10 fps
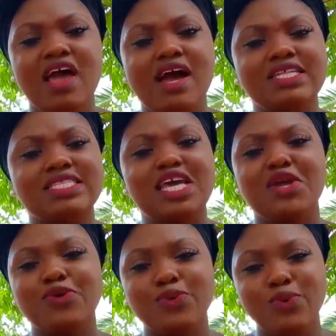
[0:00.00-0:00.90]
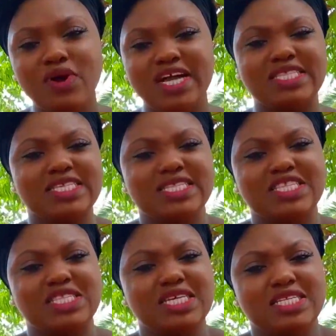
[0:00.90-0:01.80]
As these
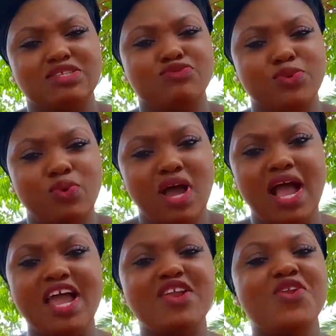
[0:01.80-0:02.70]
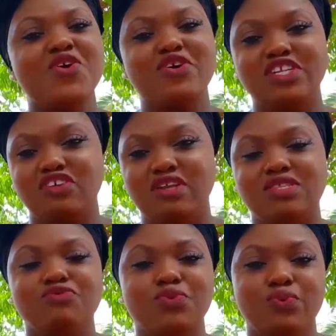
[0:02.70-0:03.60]
seeds grew, I nurtured
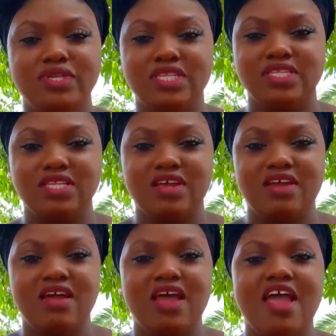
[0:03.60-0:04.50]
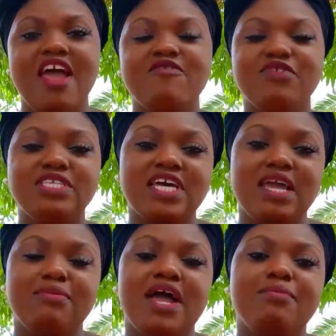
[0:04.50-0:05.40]
the roots. Every
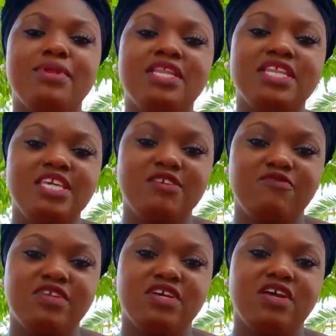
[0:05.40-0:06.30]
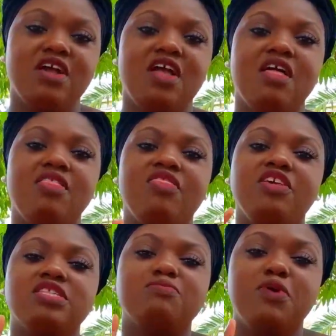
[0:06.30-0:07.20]
time I believed
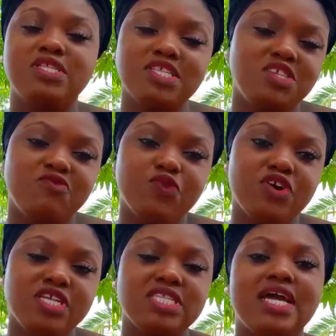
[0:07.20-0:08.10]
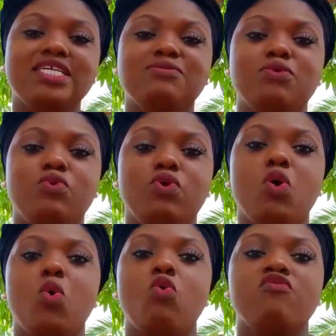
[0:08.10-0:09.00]
these positive words, I spoke
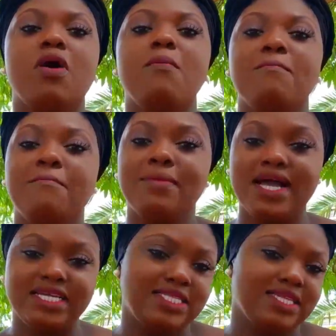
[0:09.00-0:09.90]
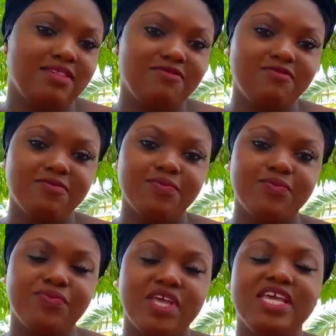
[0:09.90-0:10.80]
over myself.
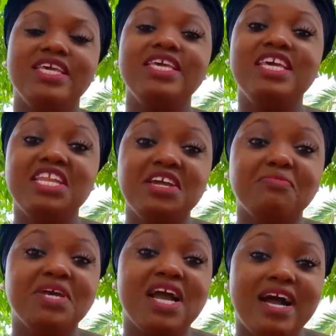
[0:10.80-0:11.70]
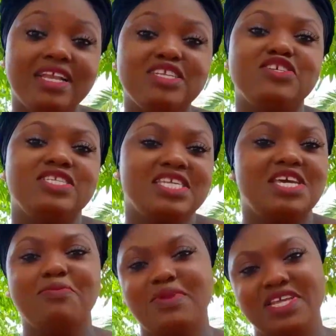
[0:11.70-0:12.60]
Healing began to
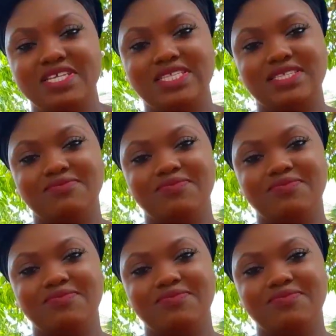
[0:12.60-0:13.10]
take place.